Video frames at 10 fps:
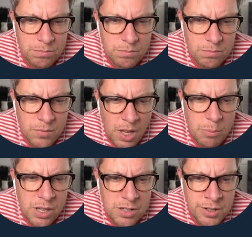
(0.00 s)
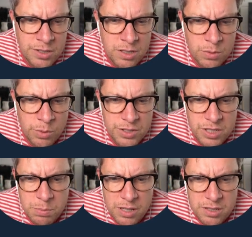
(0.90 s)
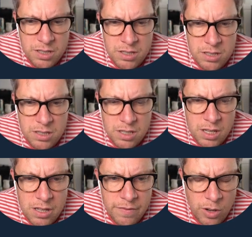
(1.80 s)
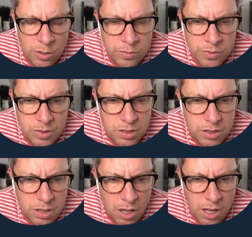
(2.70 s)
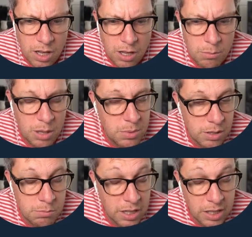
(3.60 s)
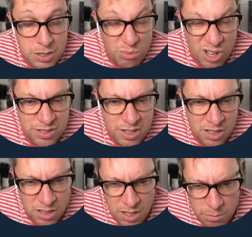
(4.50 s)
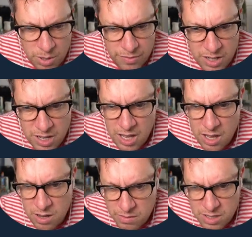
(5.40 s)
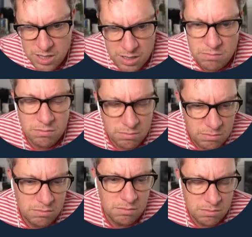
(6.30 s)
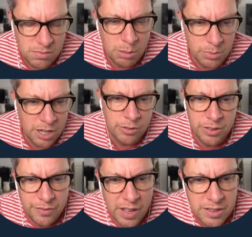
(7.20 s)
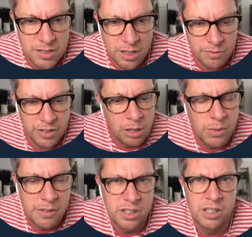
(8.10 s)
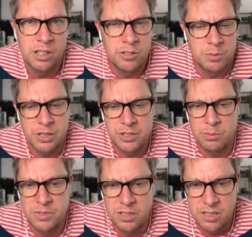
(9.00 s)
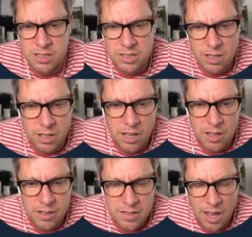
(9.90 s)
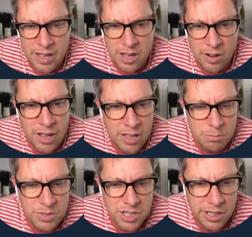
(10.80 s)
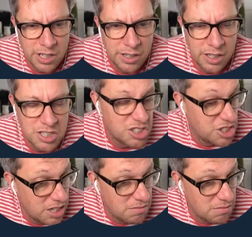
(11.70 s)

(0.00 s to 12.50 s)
Yeah, it'd be interesting to watch this space as it evolves. Maybe it might get smarter. But for now, I'm kind of on the fence. I don't think I'm ever going to lose my job to this AI and machine learning just yet.